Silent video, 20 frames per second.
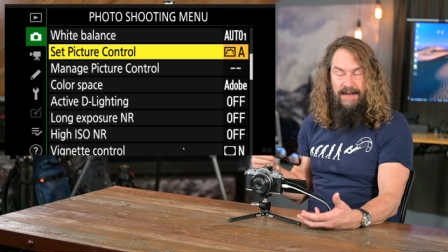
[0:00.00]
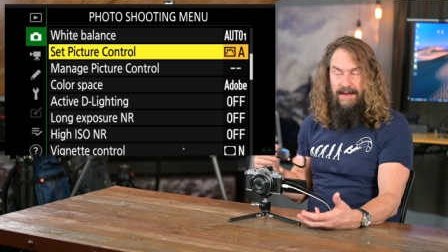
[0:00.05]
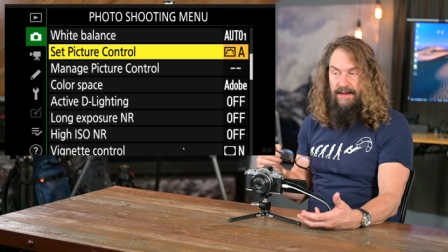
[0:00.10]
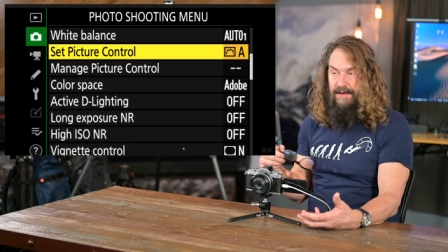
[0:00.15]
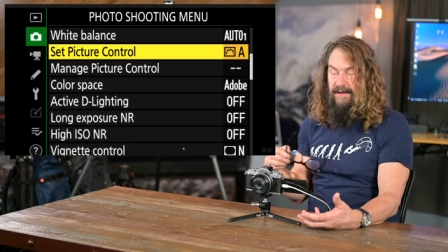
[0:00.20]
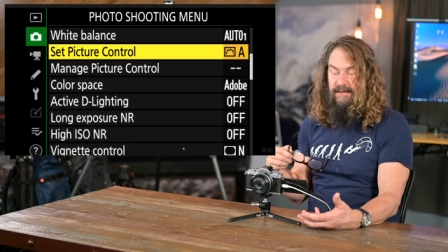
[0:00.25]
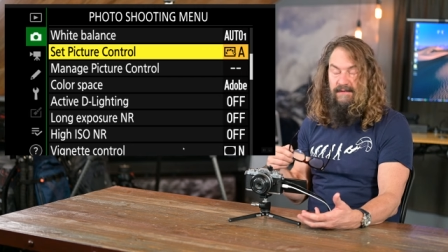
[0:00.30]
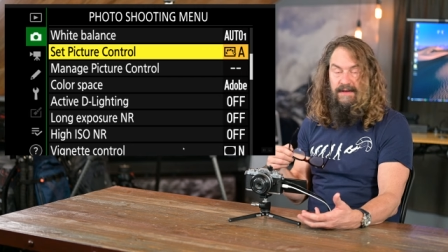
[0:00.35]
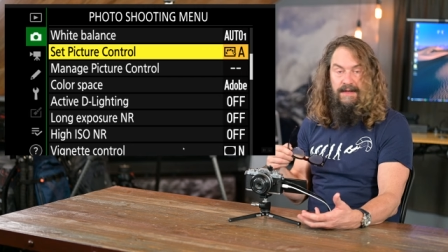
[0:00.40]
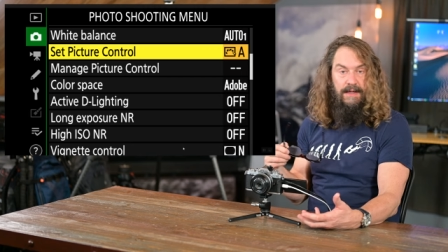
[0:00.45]
And
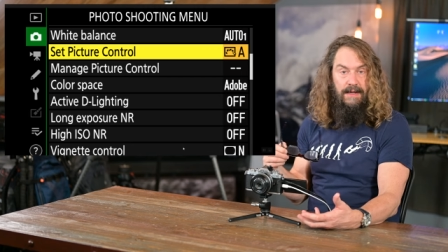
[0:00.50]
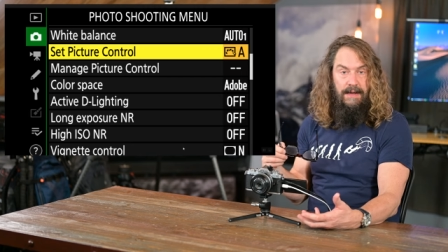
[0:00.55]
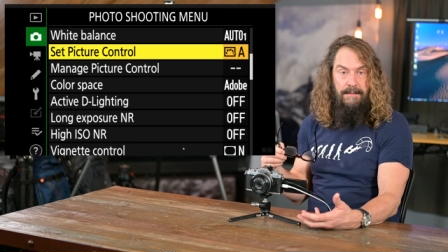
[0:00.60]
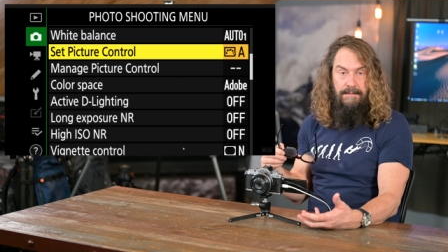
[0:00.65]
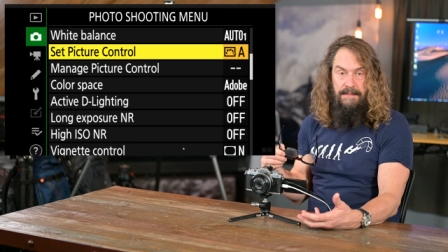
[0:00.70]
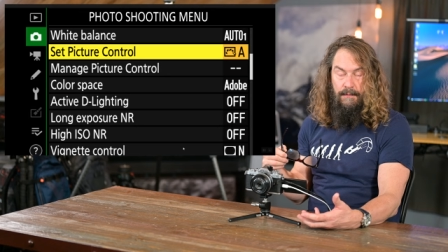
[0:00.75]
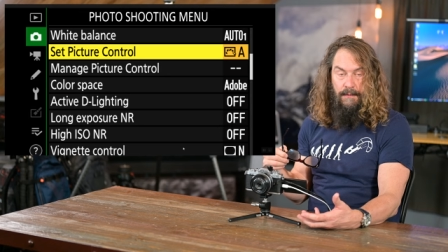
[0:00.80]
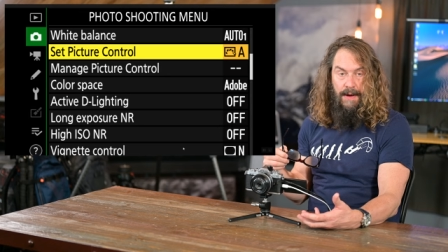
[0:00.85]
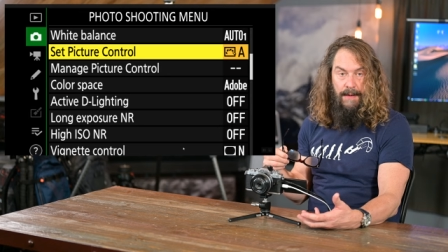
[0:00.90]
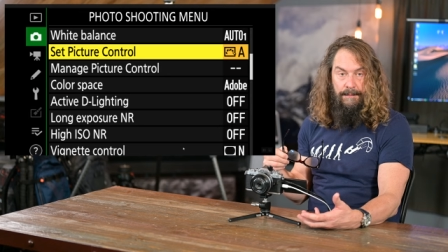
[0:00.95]
it isn't going to
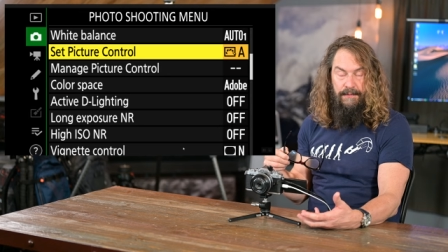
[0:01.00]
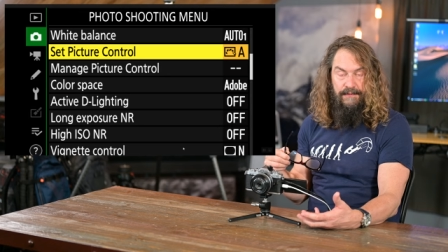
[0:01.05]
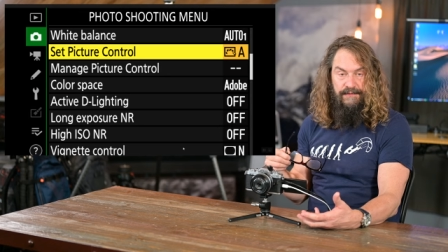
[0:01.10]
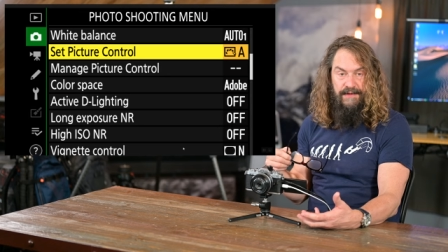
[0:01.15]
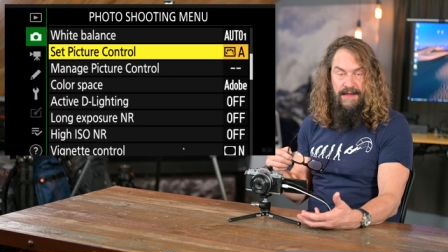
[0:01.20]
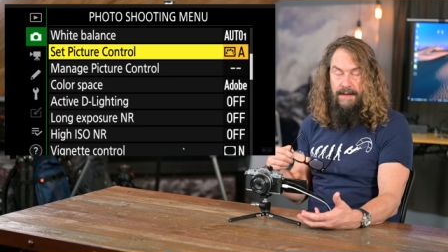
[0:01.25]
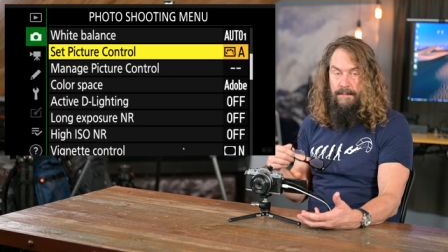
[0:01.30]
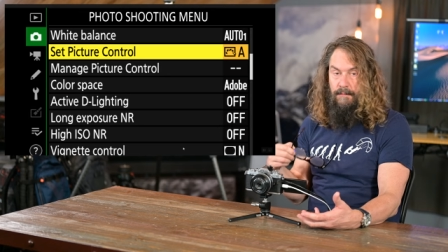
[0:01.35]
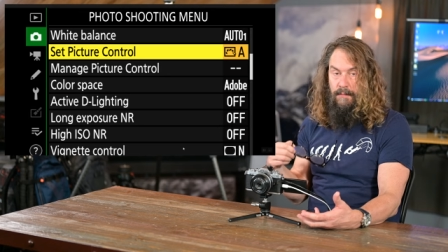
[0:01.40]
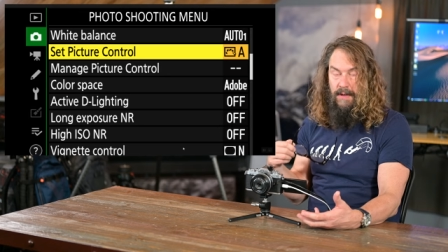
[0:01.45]
be
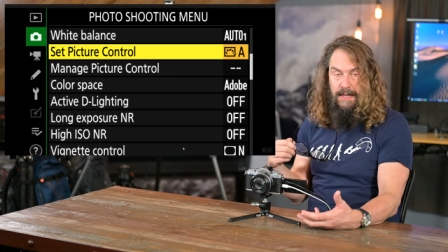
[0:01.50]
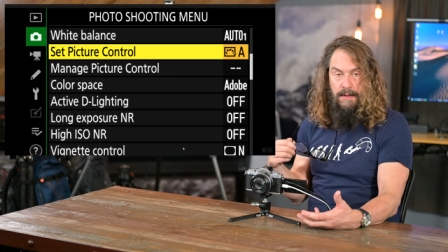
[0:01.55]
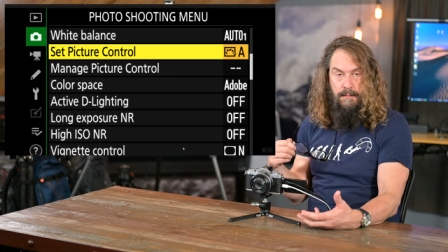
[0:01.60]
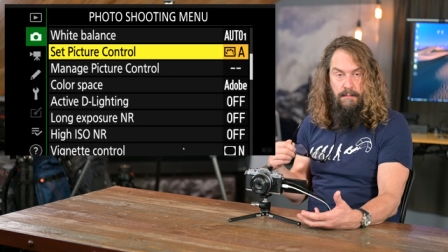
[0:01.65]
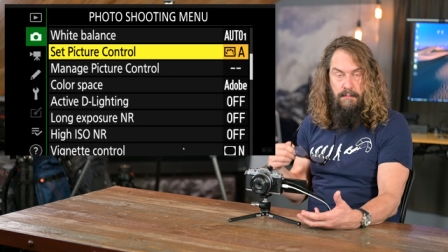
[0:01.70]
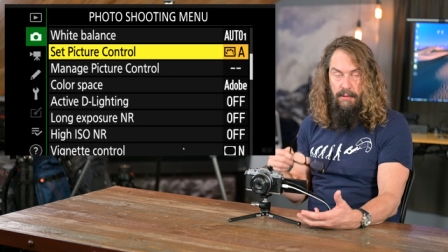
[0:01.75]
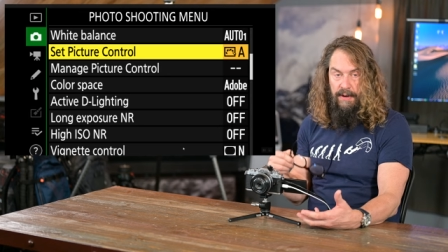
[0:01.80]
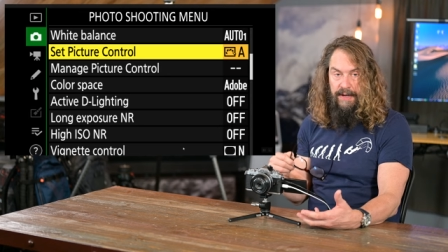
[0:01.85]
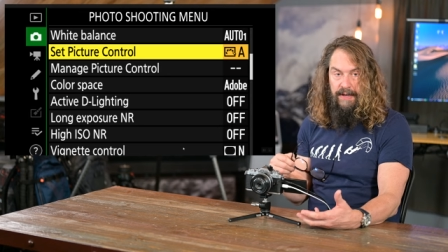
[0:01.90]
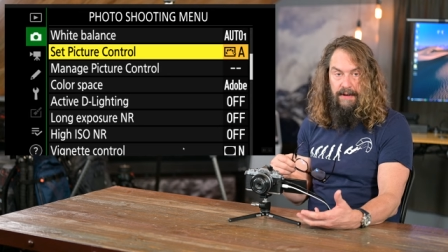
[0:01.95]
represented when you
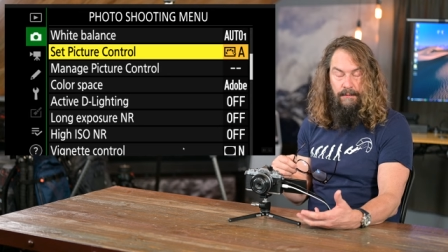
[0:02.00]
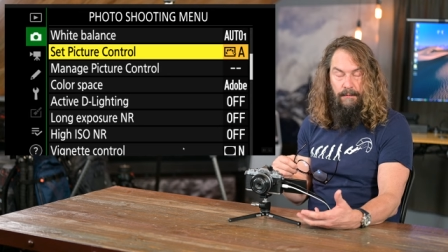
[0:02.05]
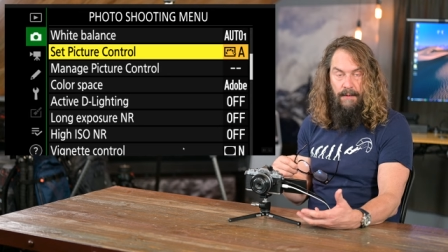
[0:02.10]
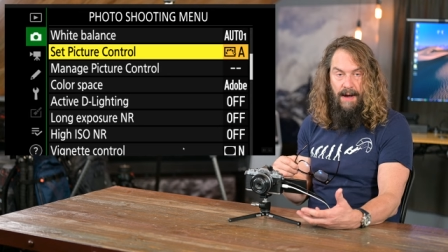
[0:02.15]
bring your